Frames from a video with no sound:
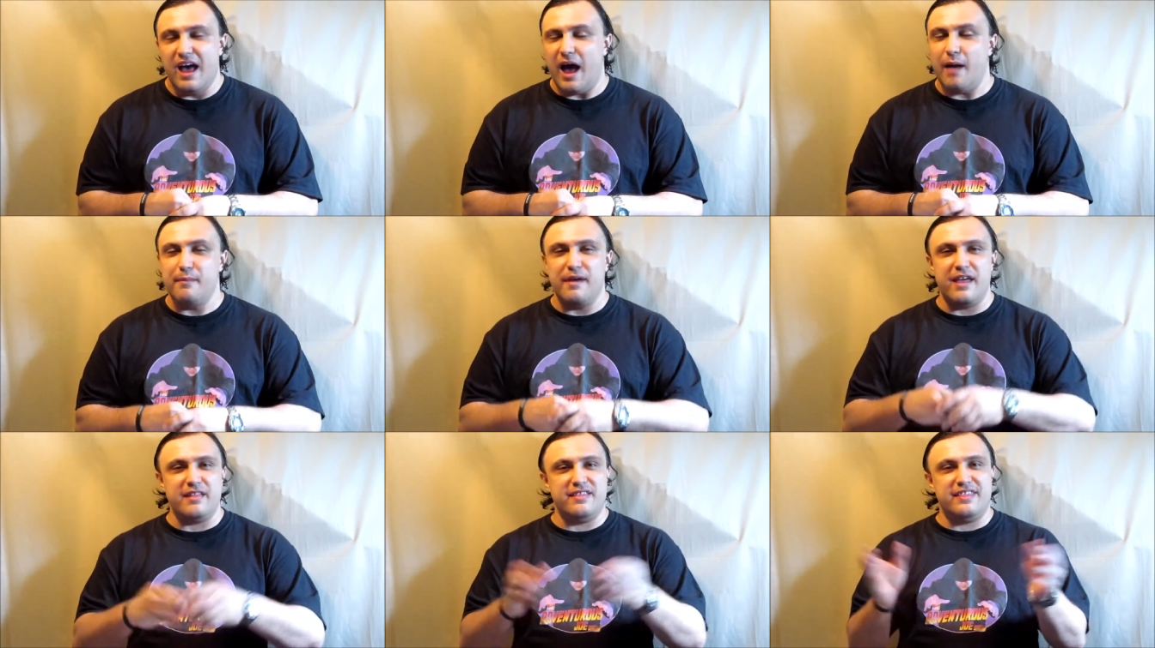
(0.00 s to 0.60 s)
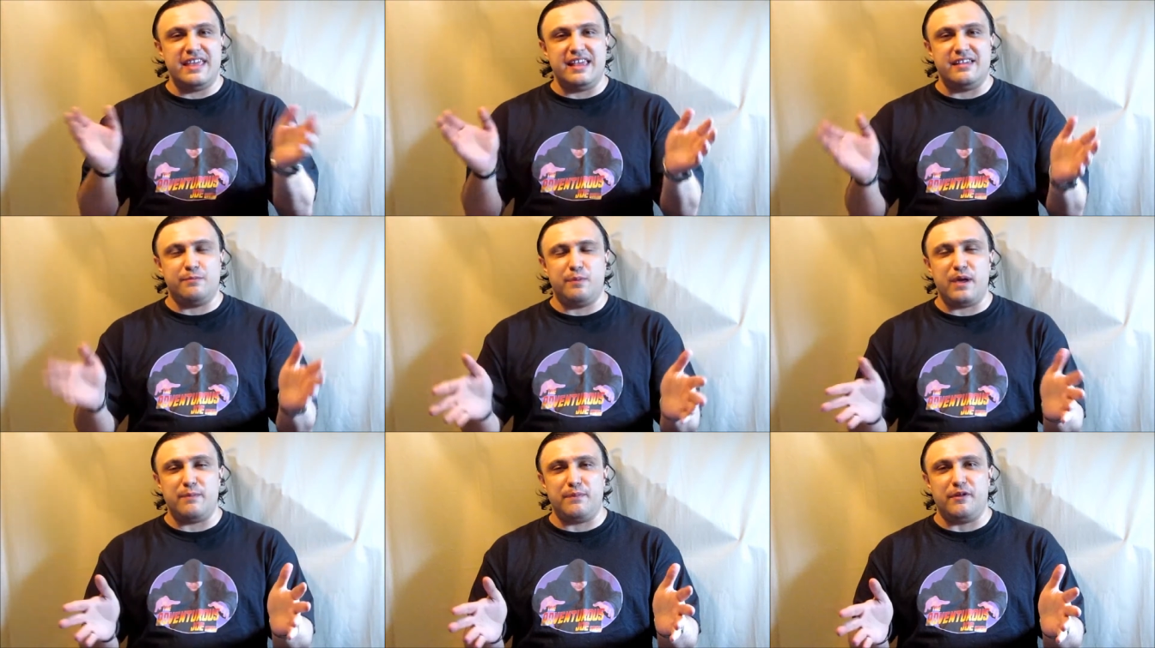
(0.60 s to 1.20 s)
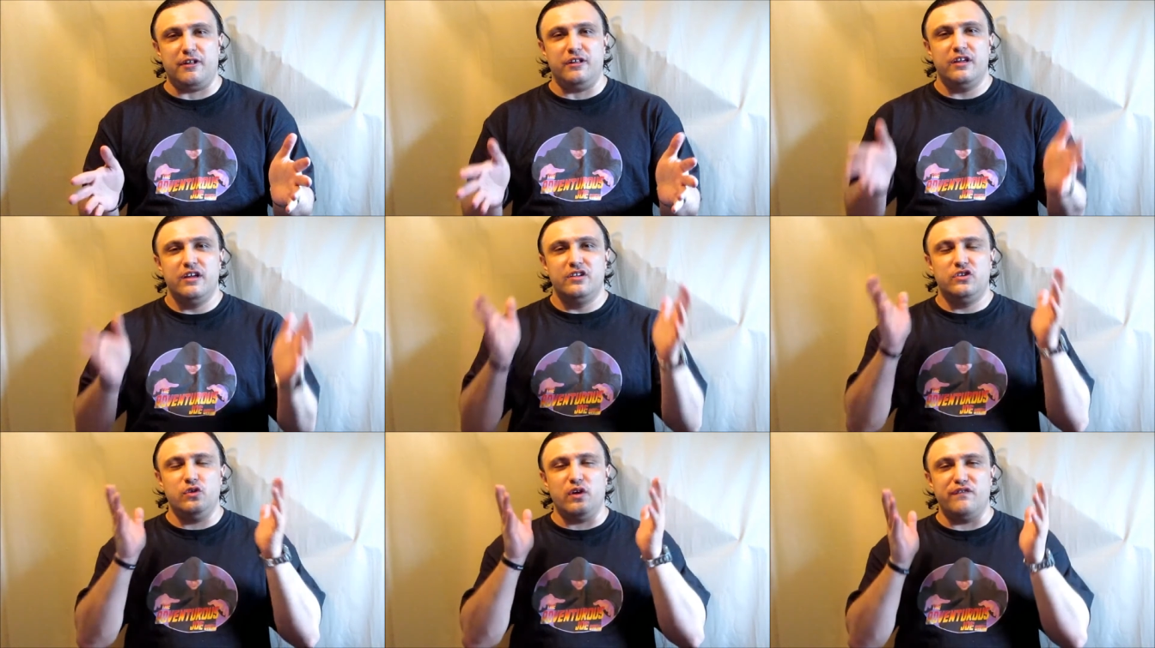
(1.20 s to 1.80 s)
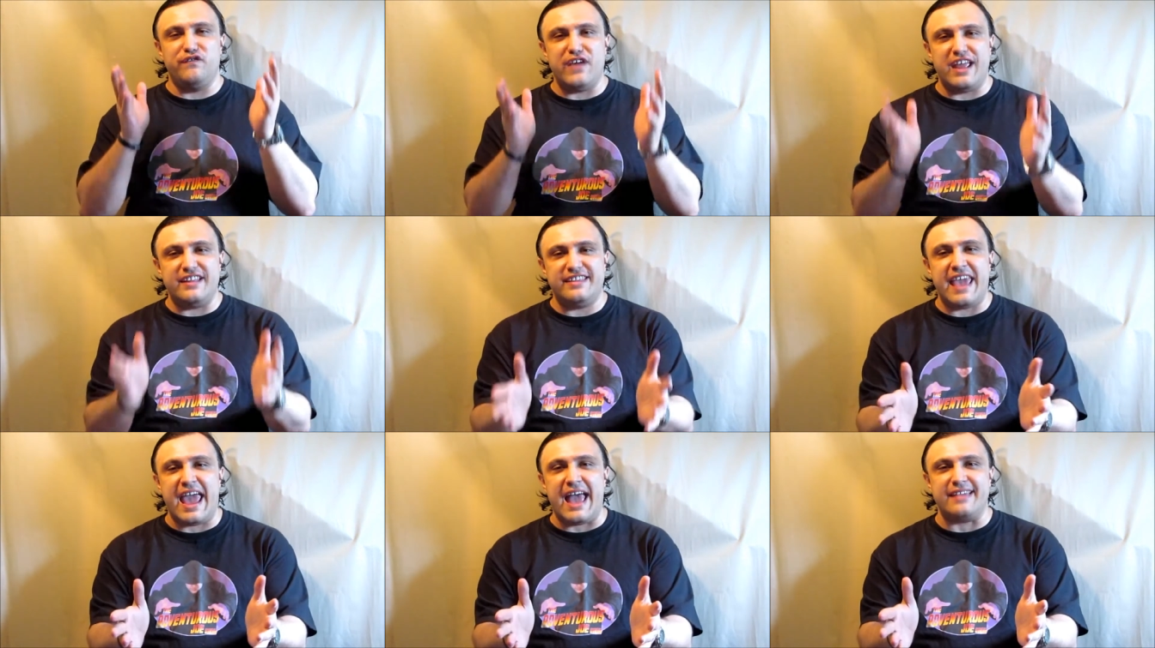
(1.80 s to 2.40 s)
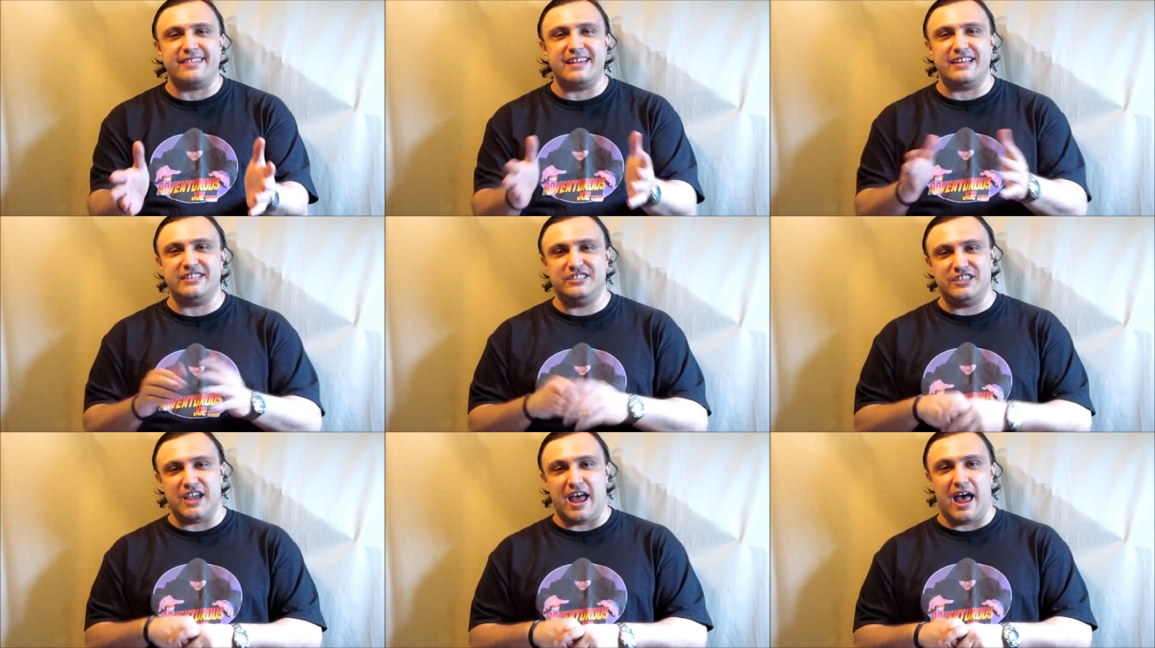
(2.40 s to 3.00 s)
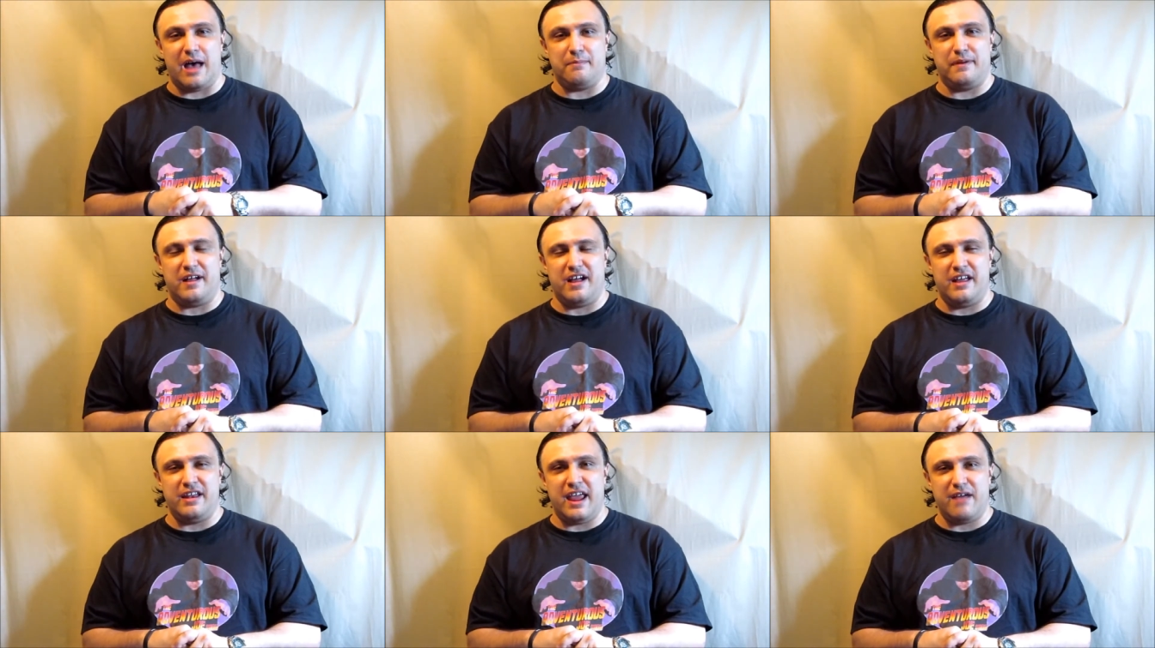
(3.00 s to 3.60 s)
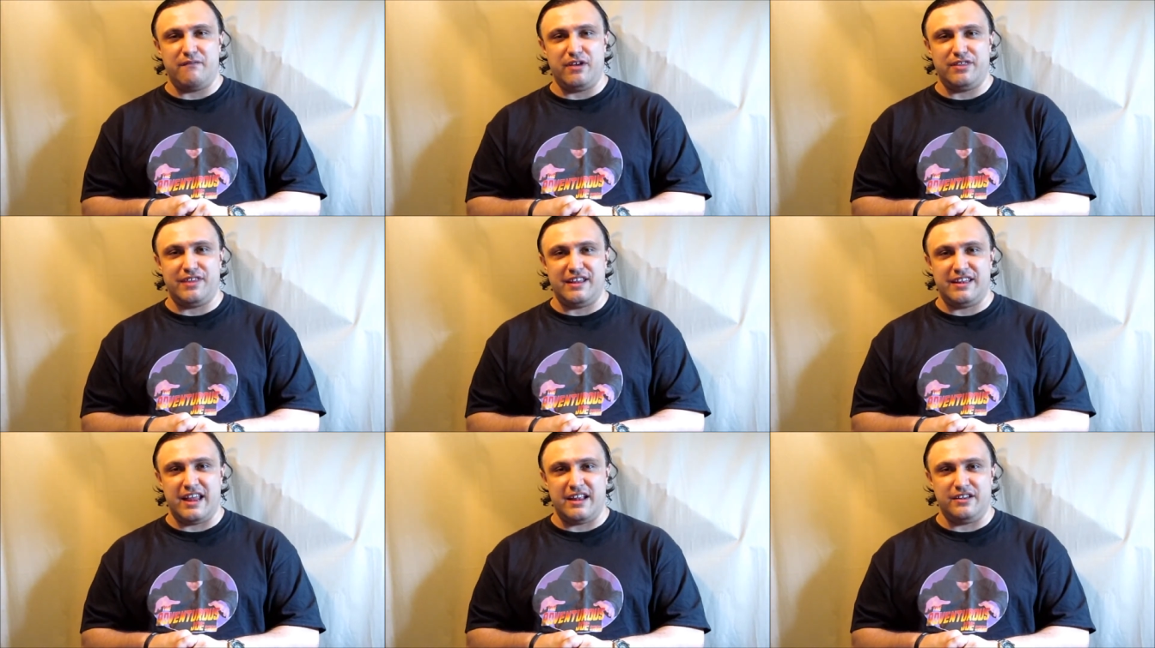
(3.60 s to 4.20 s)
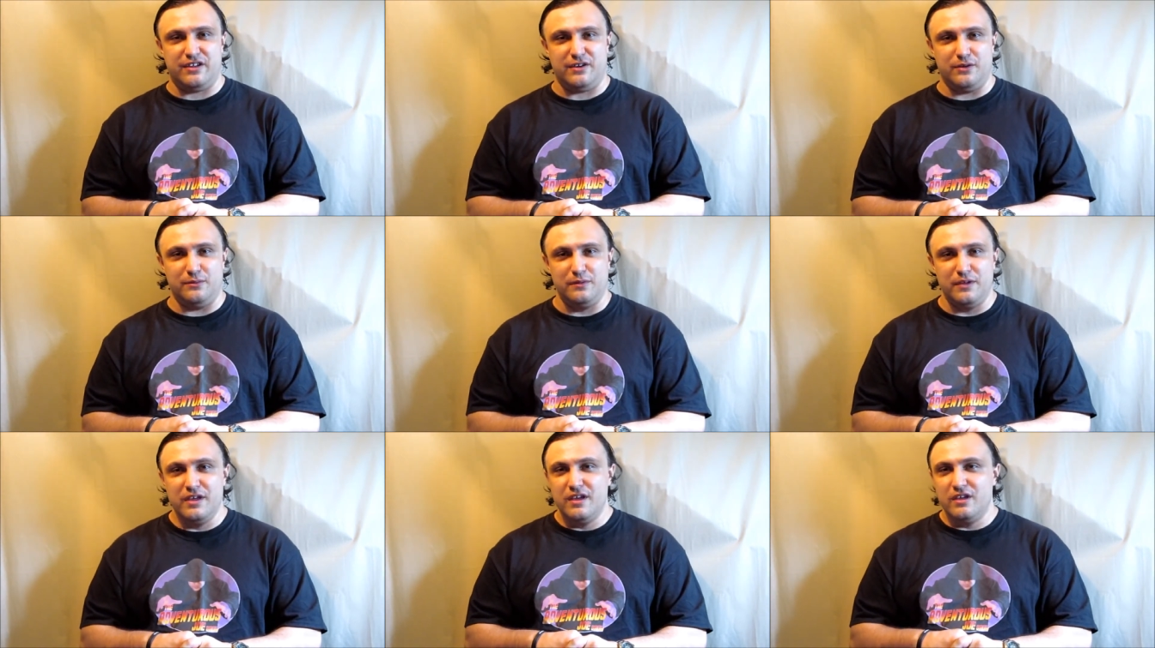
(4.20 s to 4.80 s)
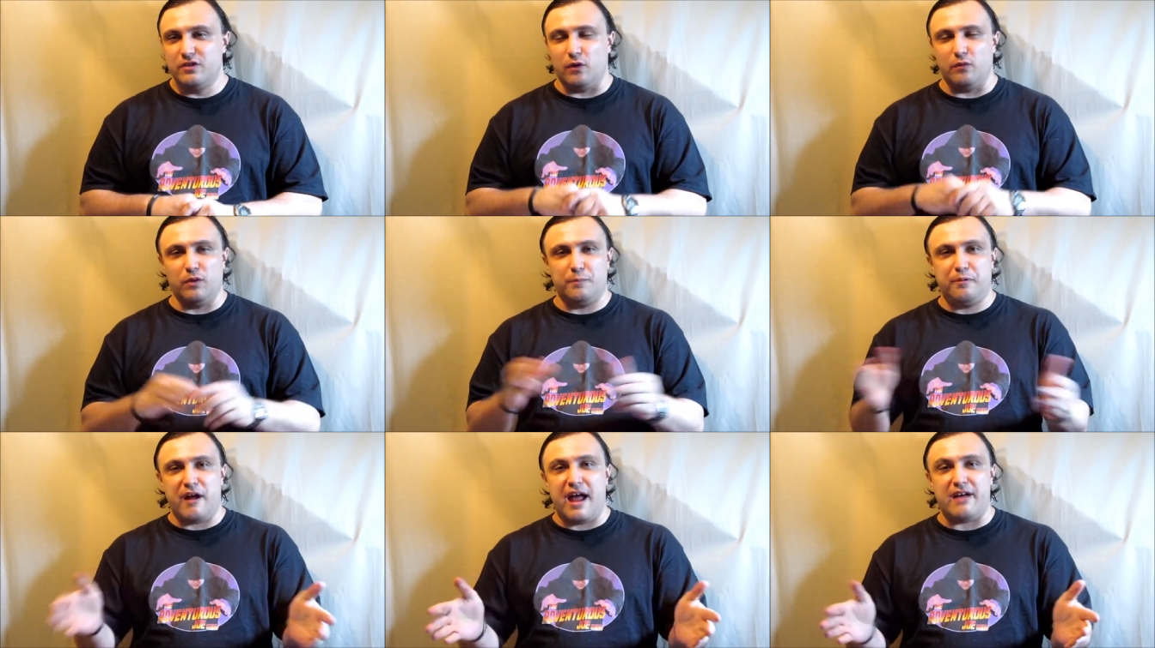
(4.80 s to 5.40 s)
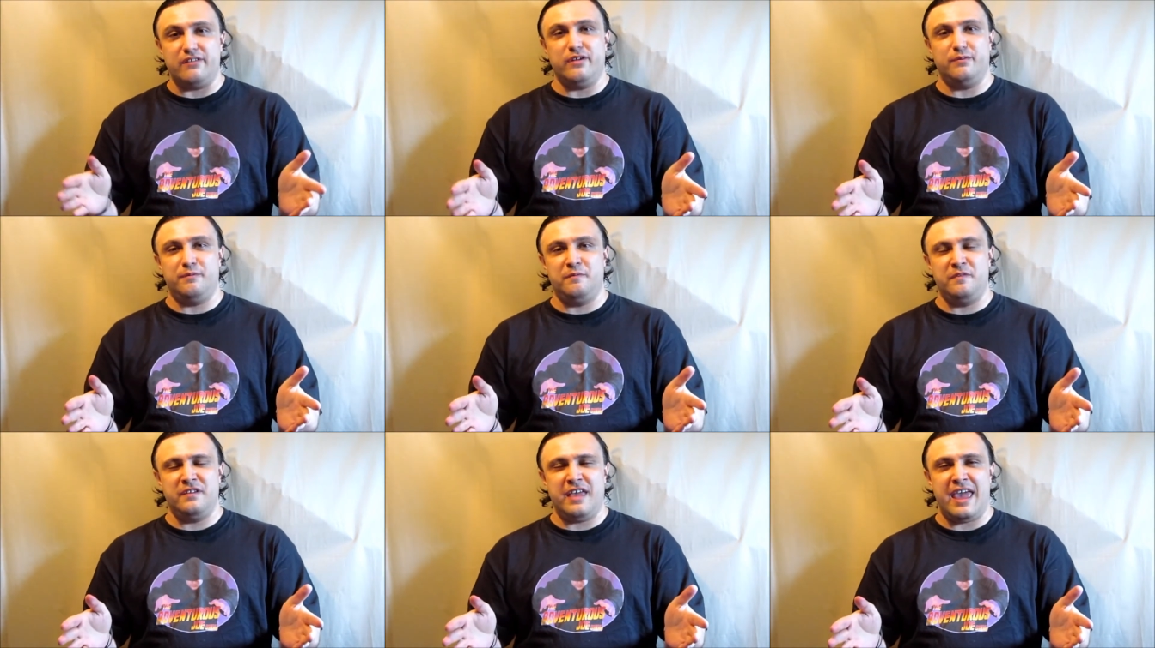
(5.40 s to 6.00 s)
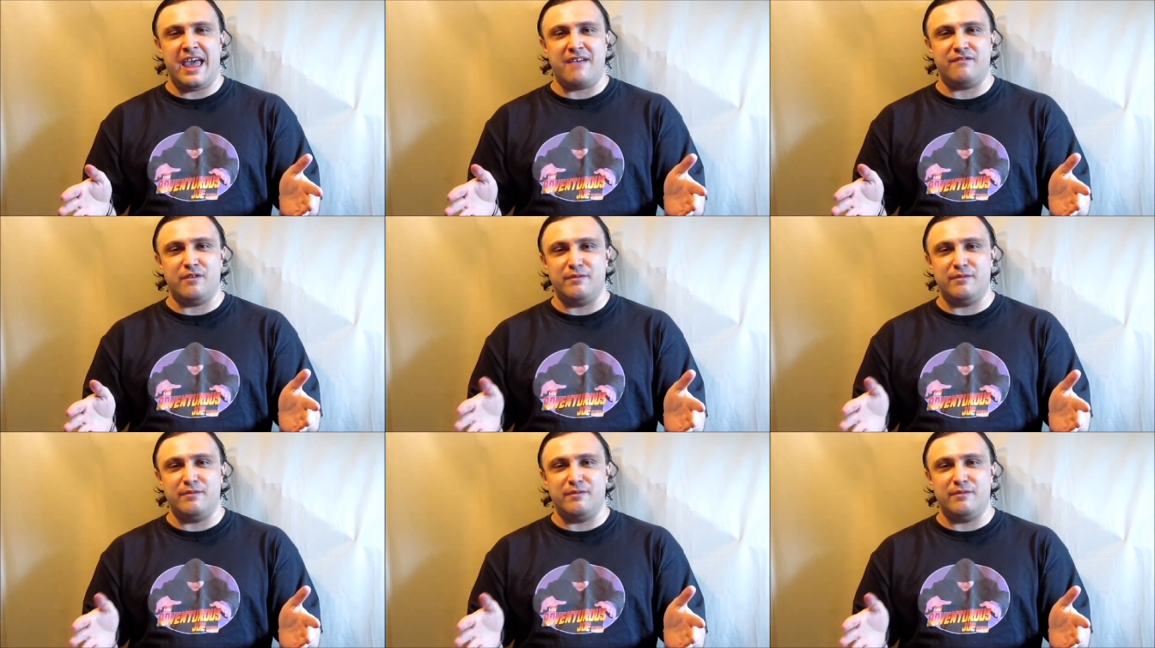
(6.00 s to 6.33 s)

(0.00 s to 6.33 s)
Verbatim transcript: I mean, these people do a fantastic job on everything they do. So we're proud to have